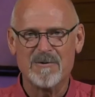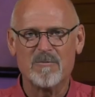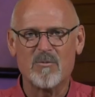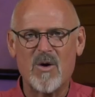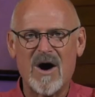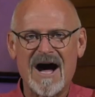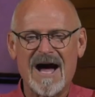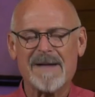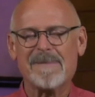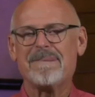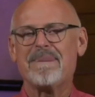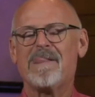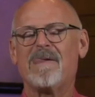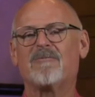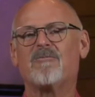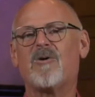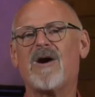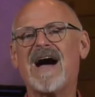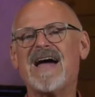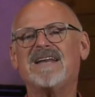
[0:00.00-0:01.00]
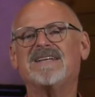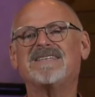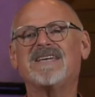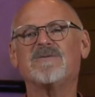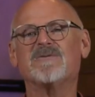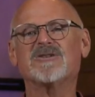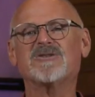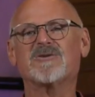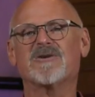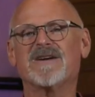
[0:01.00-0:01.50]
Why? Why does he
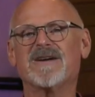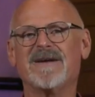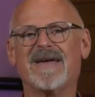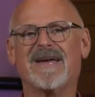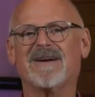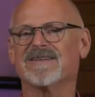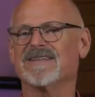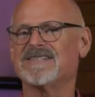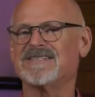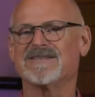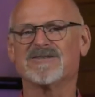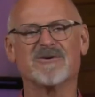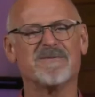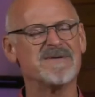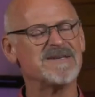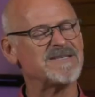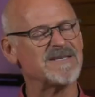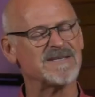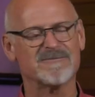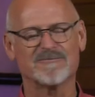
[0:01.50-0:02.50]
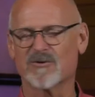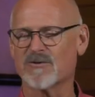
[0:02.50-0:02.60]
restore you? Here, listen, don't miss this.